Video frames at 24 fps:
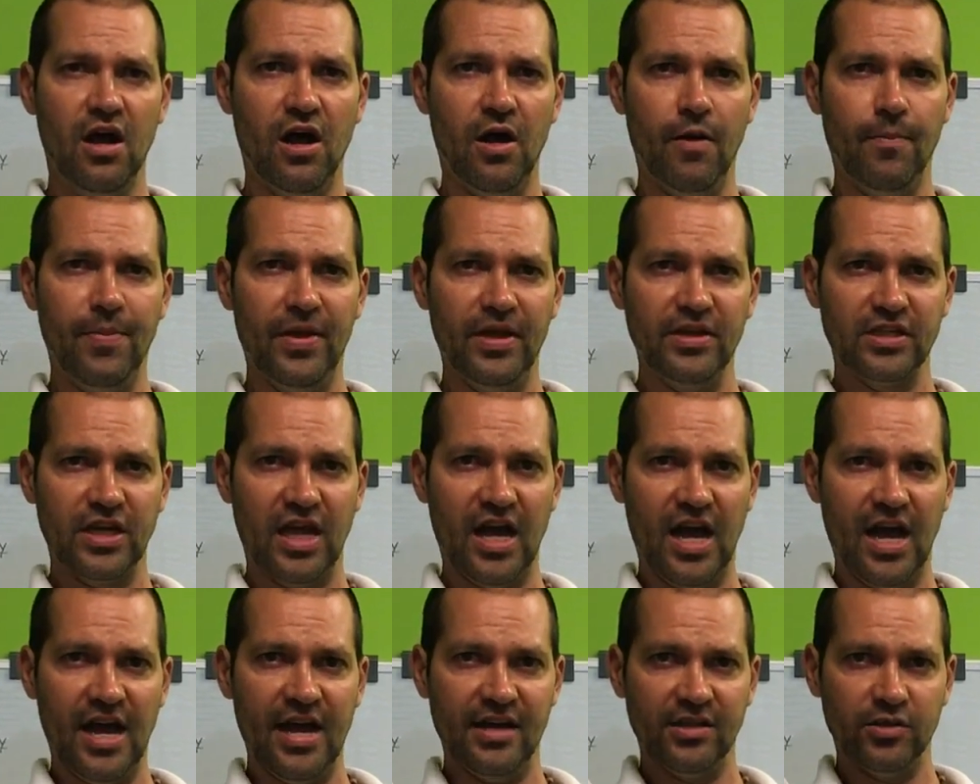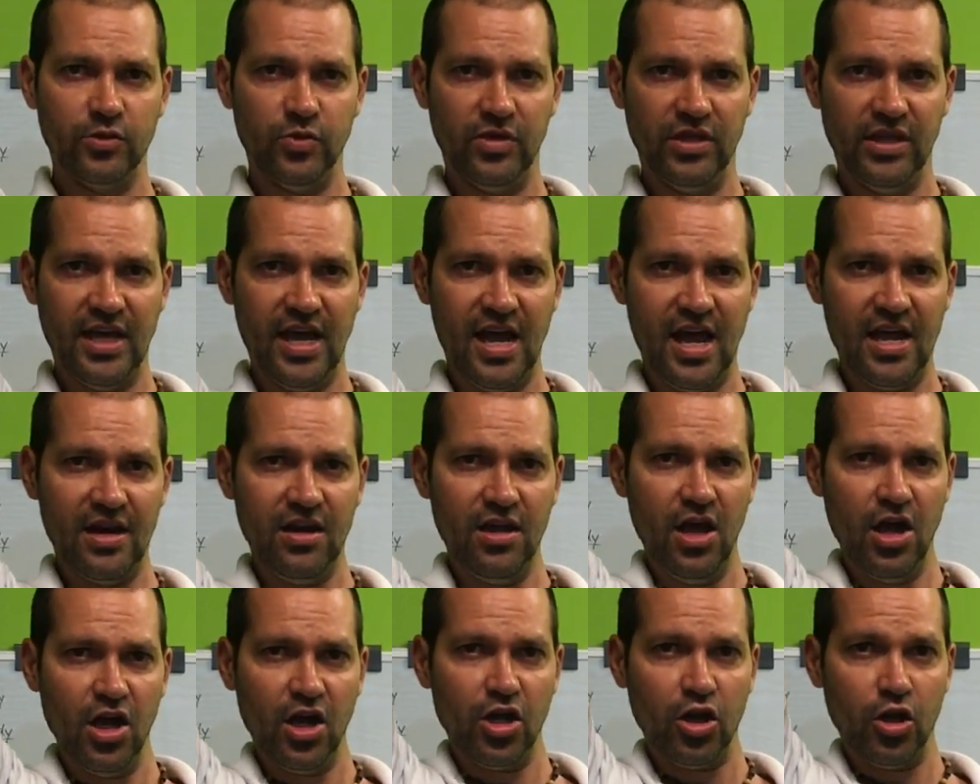up as high as we
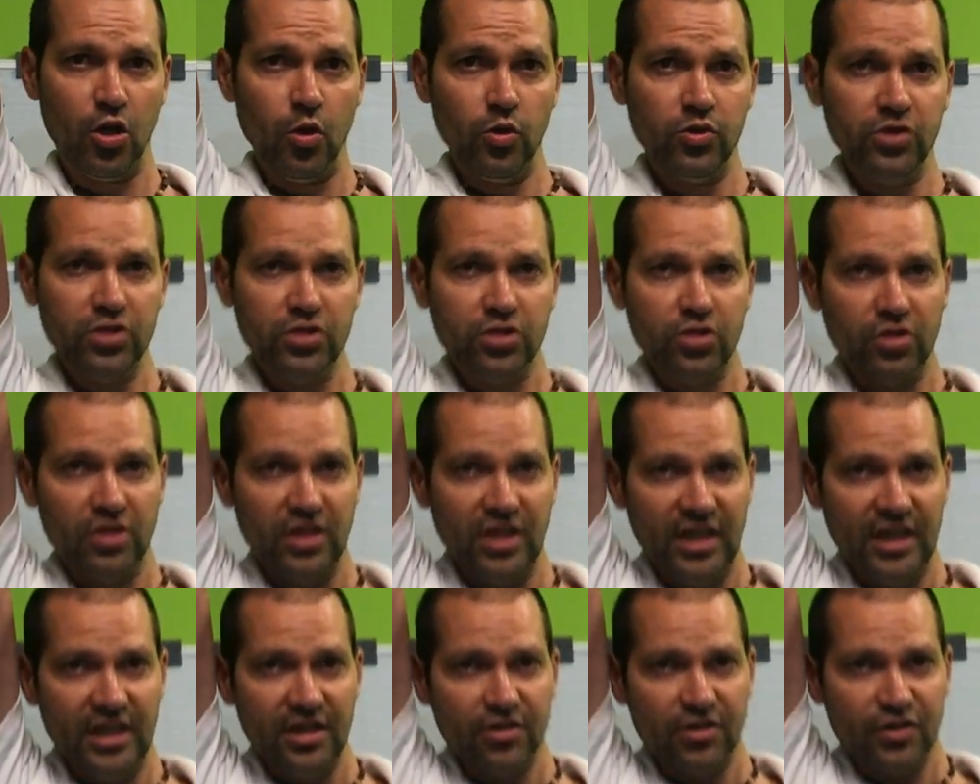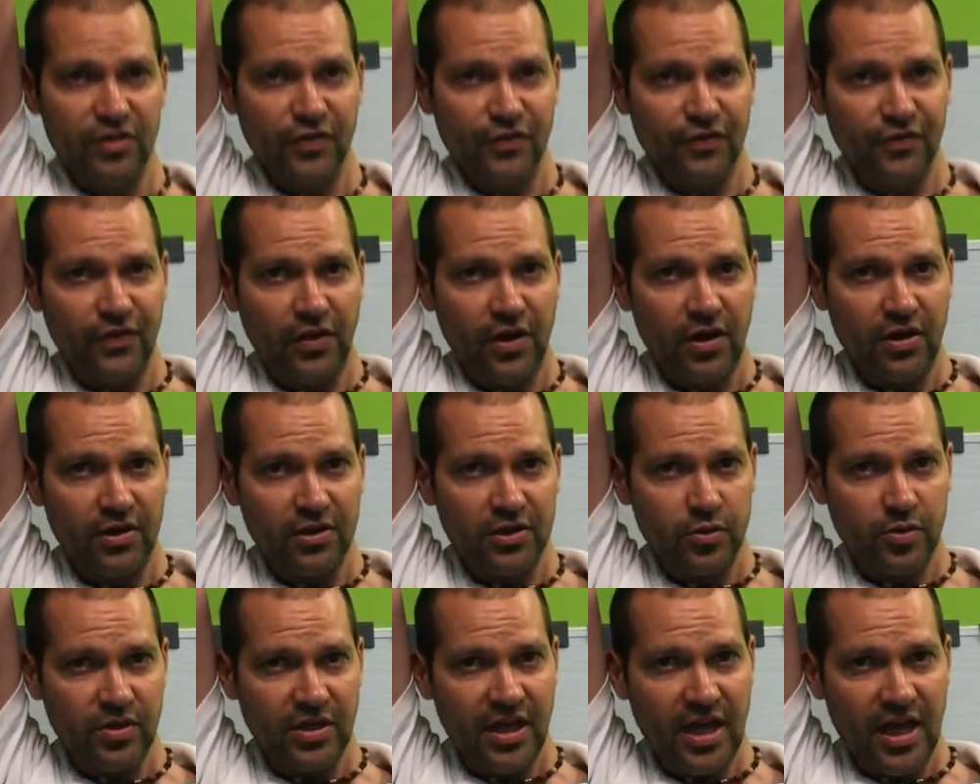can, close to the ear as far
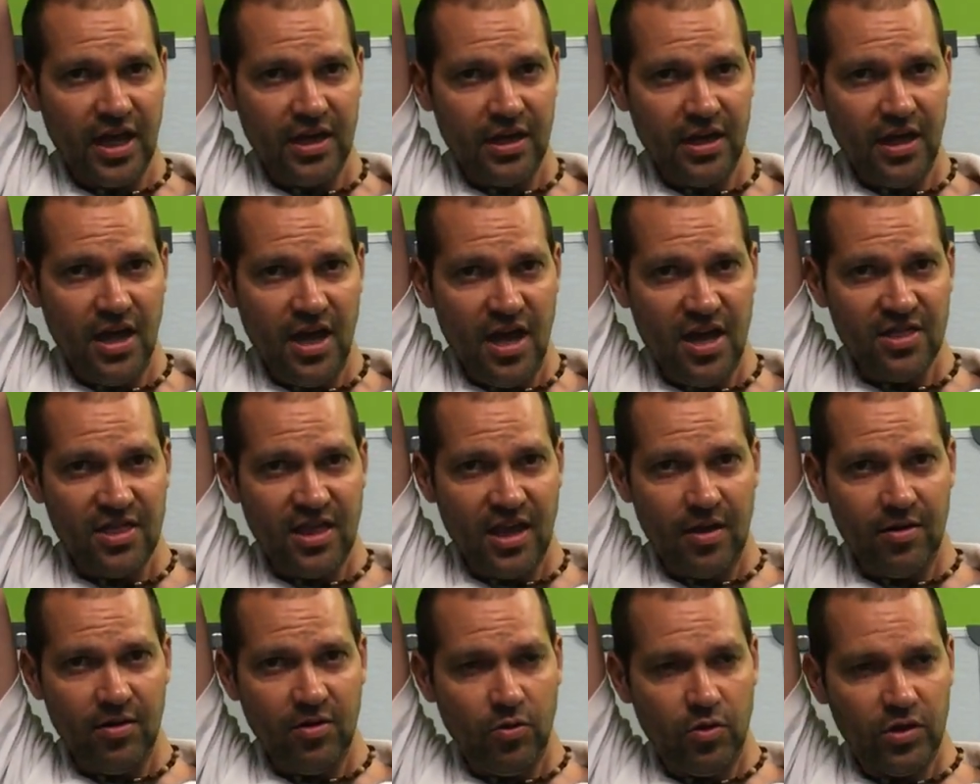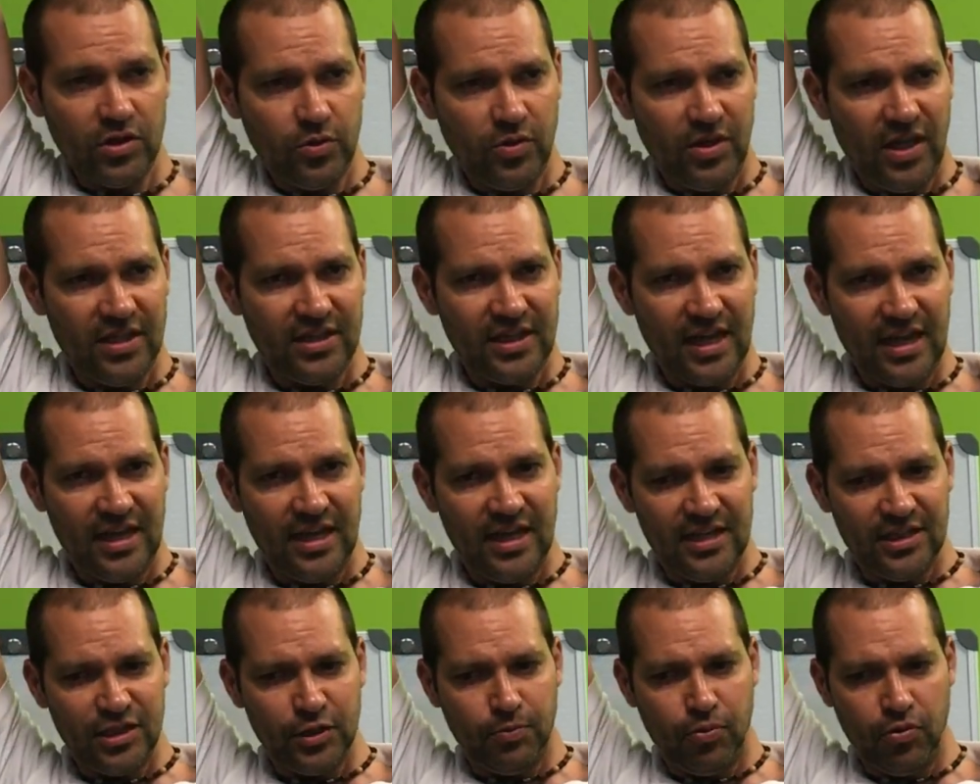as we can. Then once we hit that
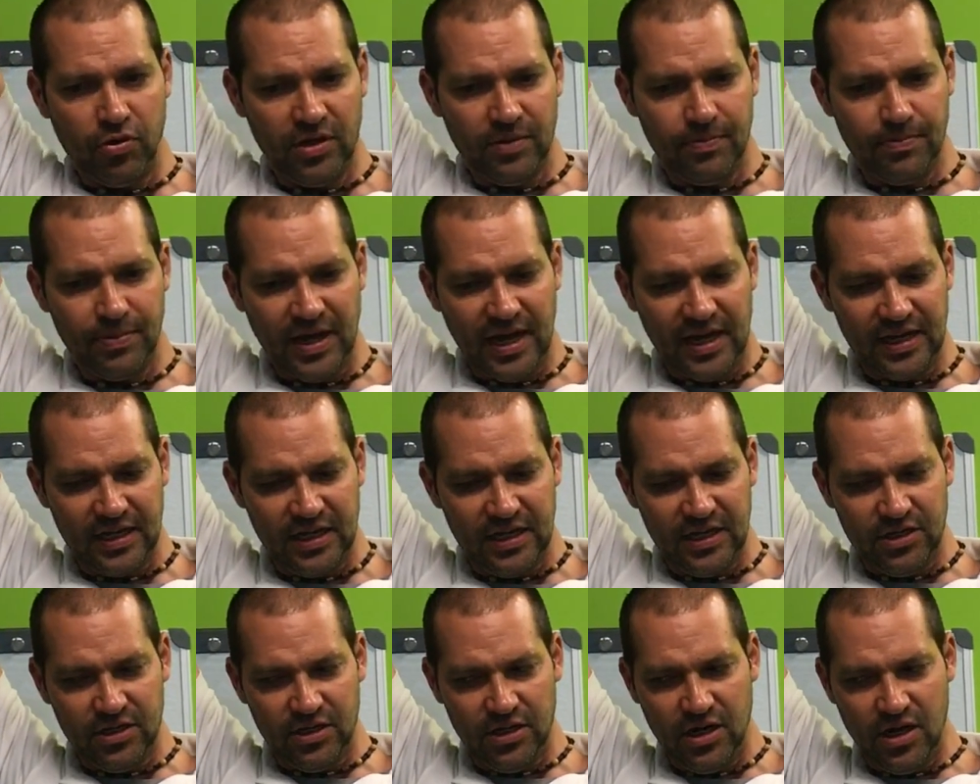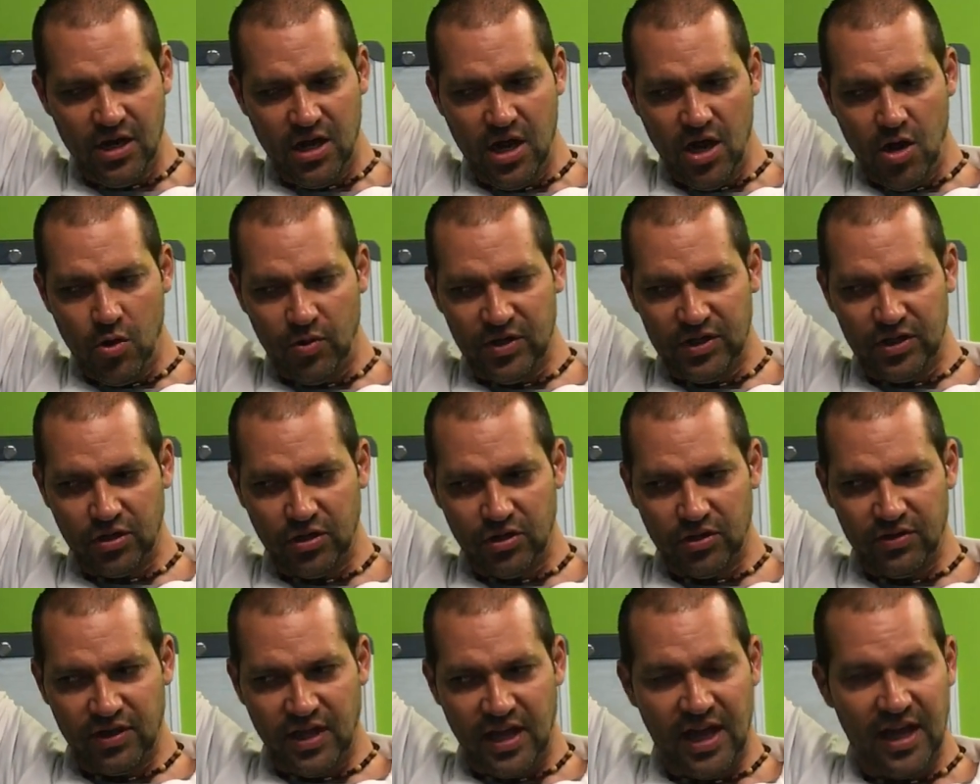hitch point back here, we
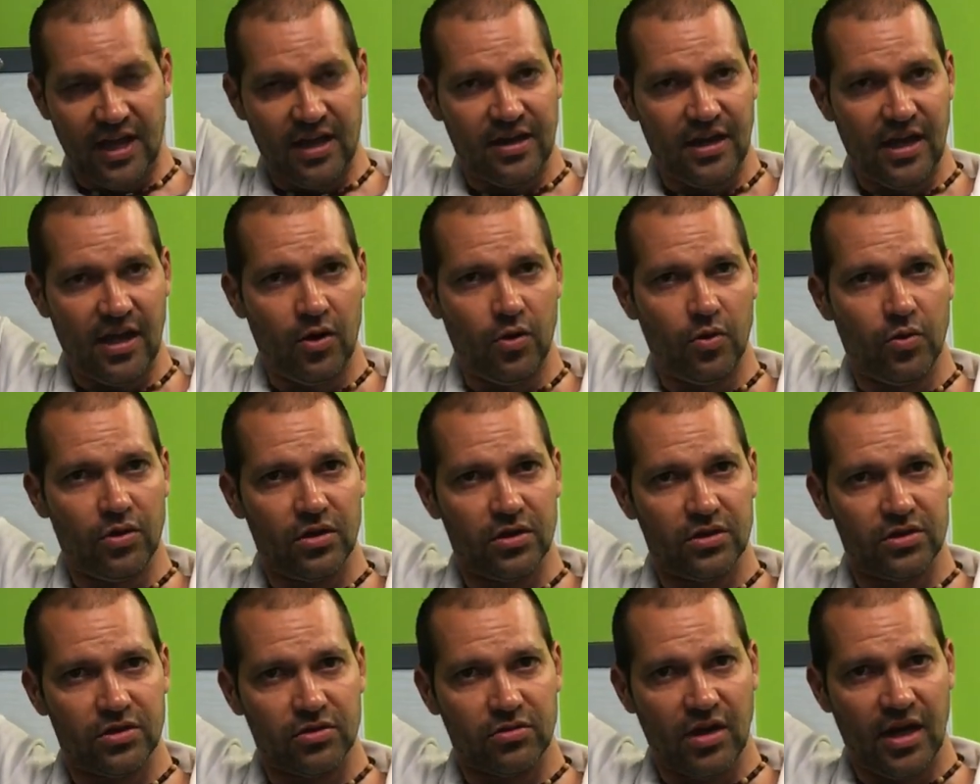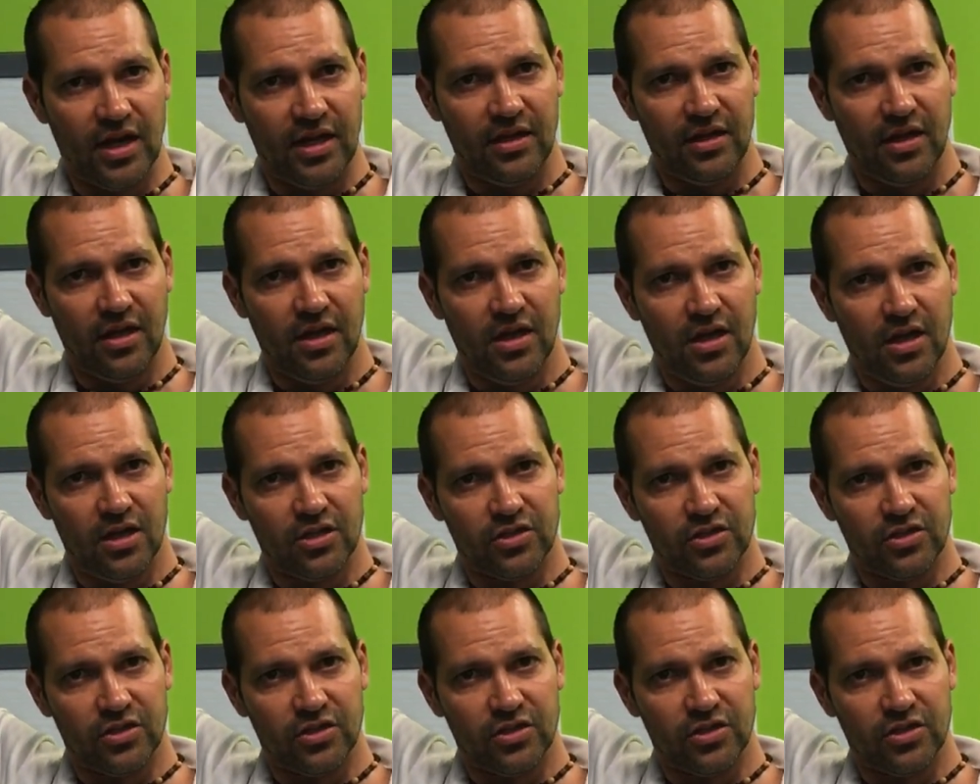turn the hand outwards, right?